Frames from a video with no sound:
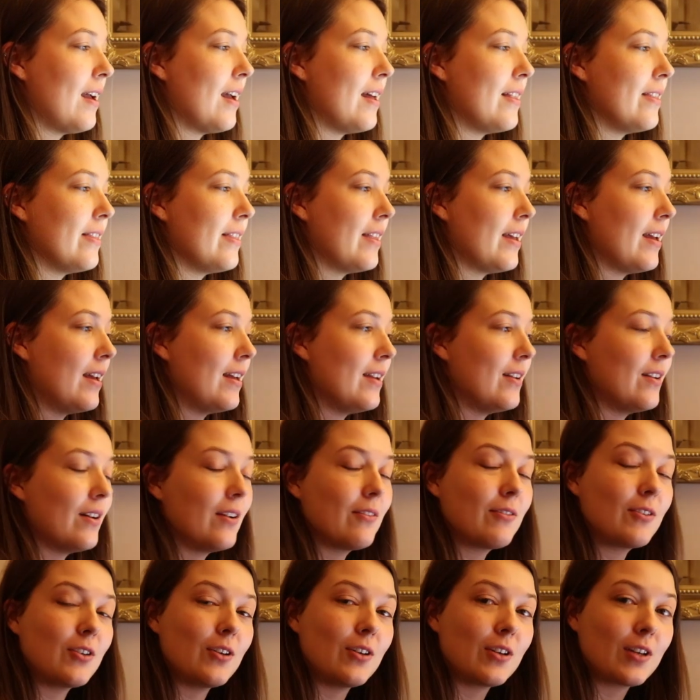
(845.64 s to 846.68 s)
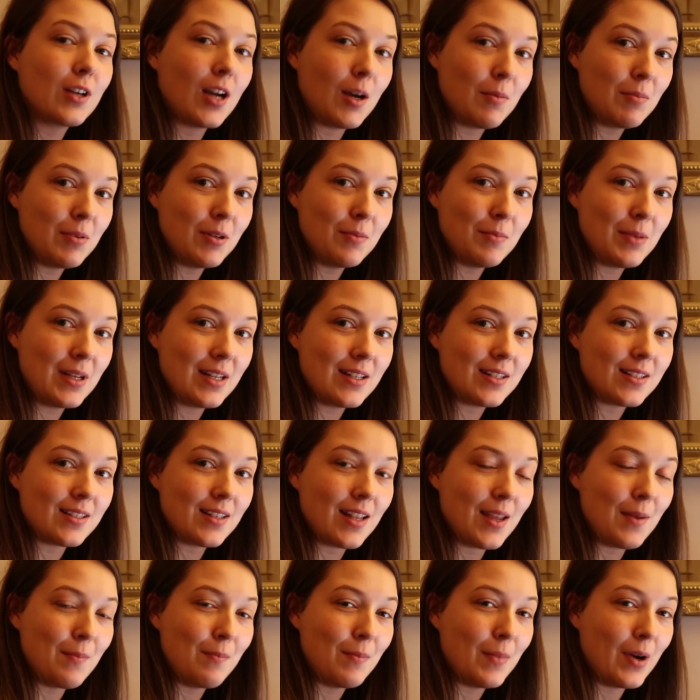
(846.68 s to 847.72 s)
and then I've got a couple of bits
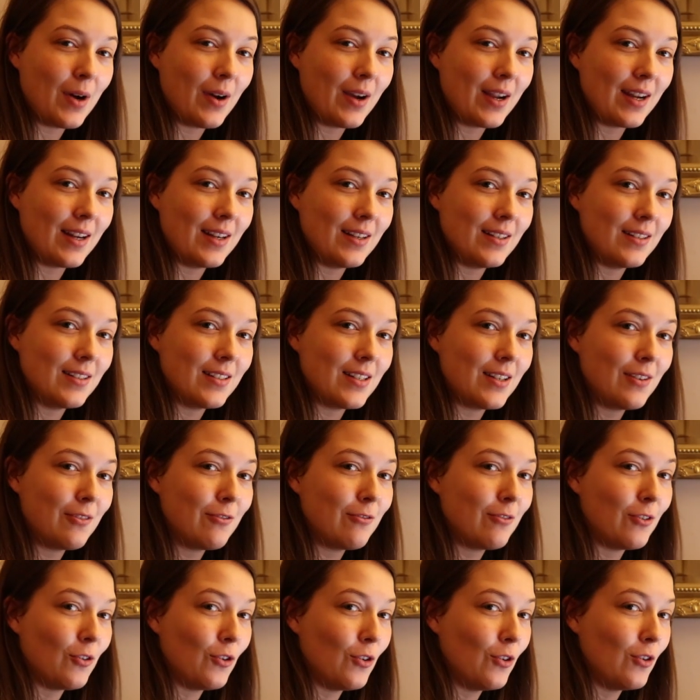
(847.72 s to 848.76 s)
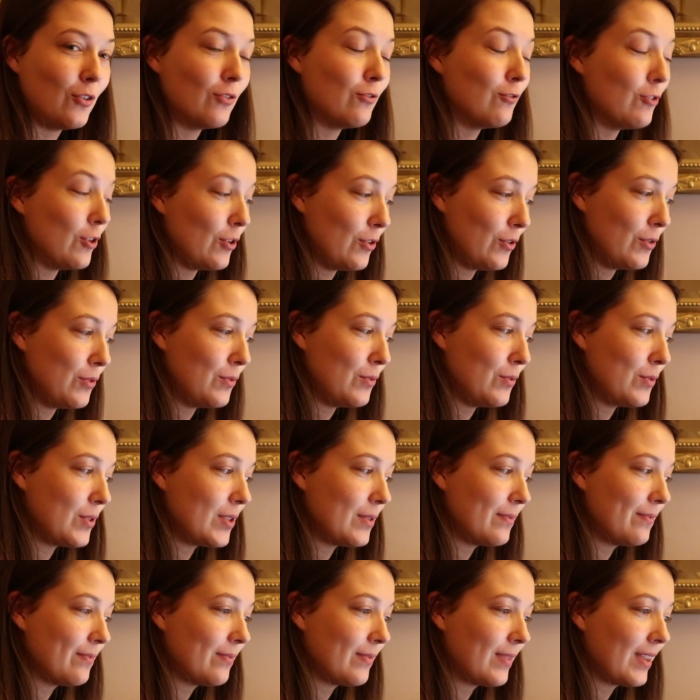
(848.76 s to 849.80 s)
in mind for Ronald,
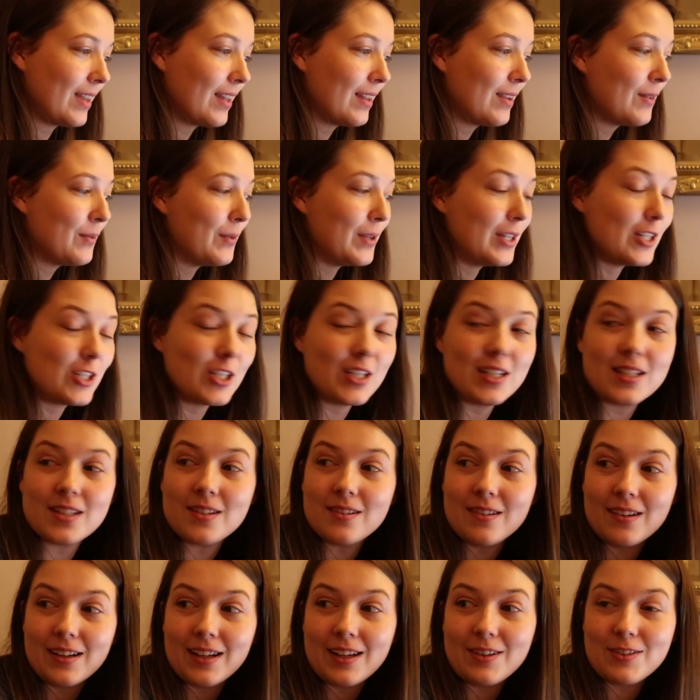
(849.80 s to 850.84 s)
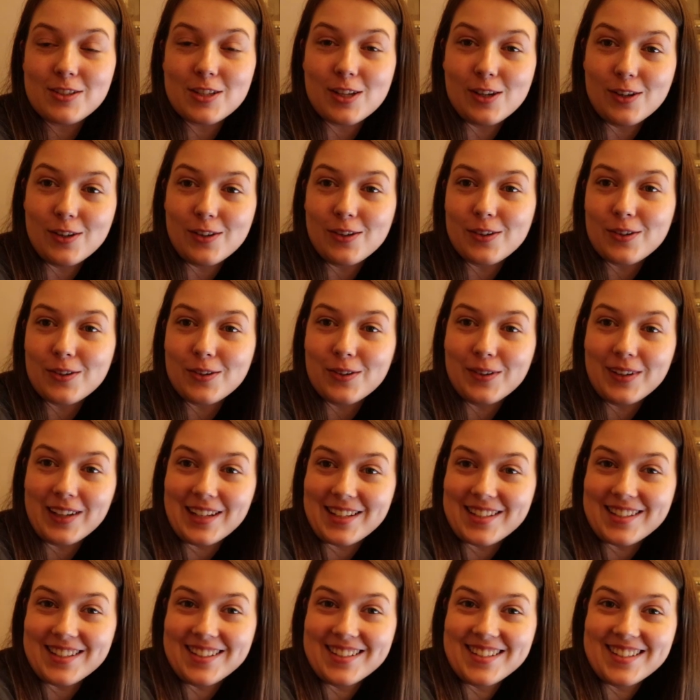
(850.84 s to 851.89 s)
which he's not allowed to look or
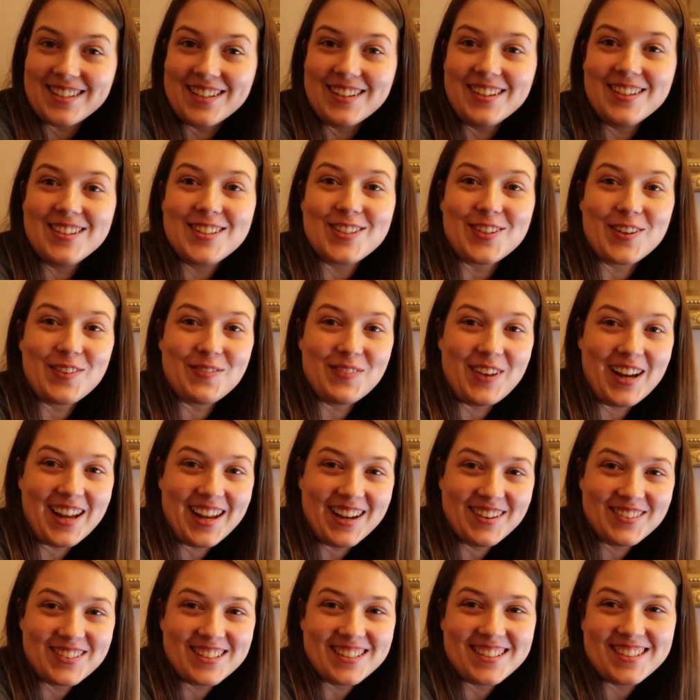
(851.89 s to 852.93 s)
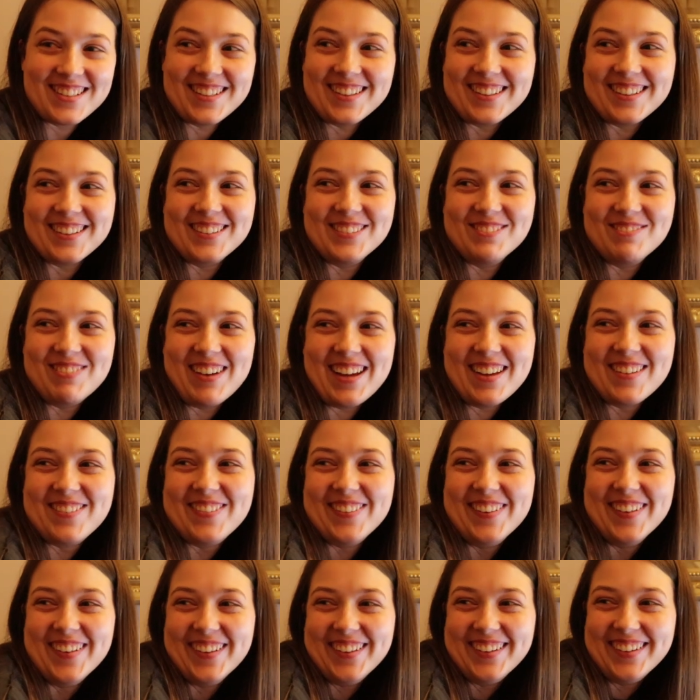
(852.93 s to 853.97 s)
listen to, so I might have to do that on my
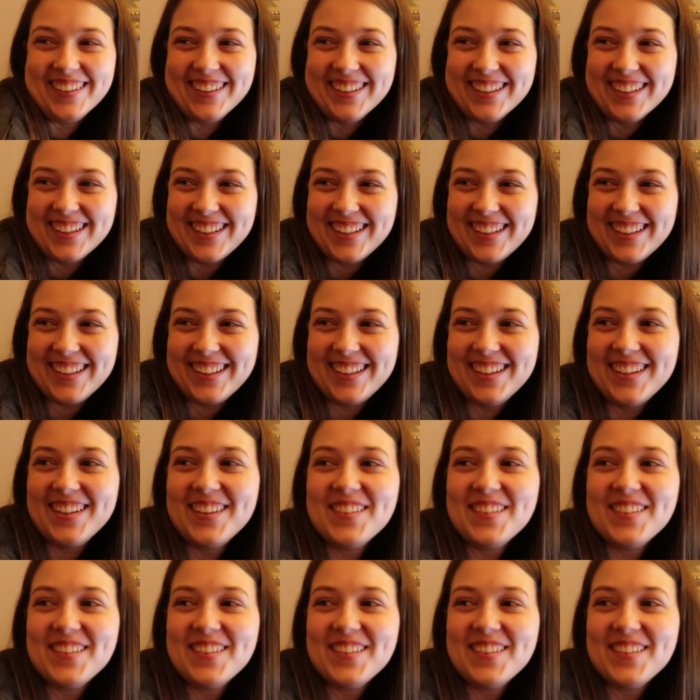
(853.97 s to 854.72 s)
phone. What's that?